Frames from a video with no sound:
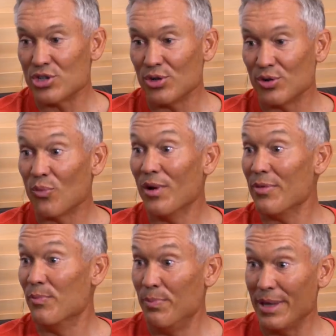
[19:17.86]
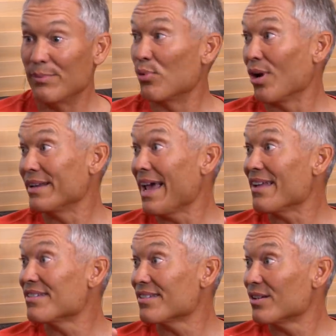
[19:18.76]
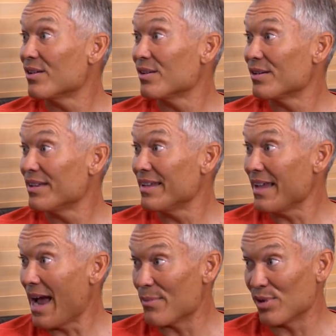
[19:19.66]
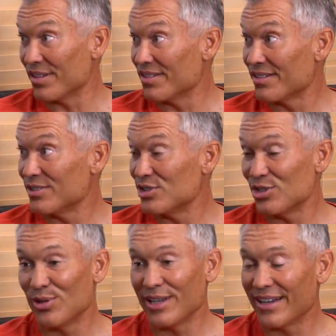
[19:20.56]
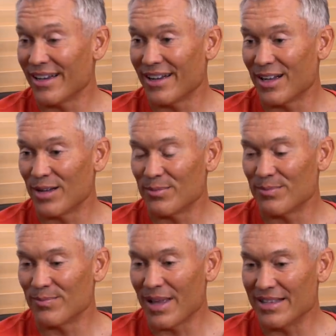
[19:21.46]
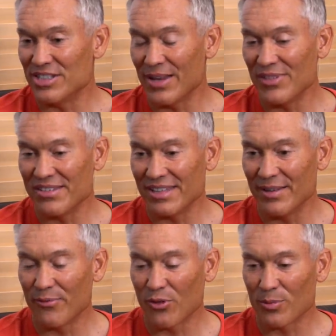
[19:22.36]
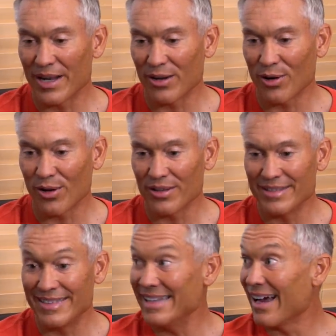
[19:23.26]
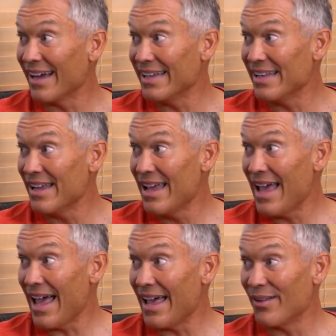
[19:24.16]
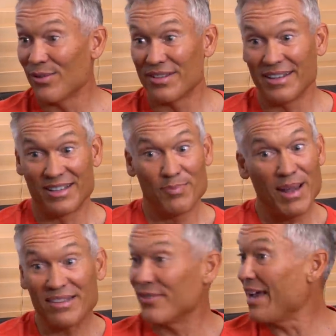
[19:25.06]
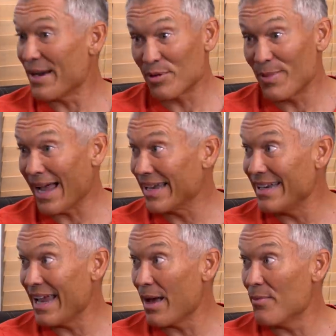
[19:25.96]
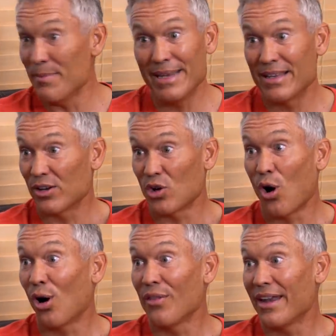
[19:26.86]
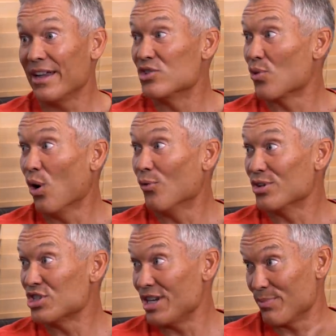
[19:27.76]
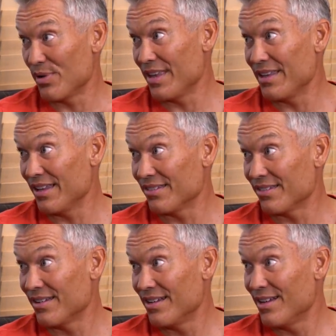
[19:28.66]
shoot with big broadcast mm-hmm. cameras shooting um, a JVC format called D9. And it was an expensive camera back in the day. I mean, the car that I drove was cheaper than this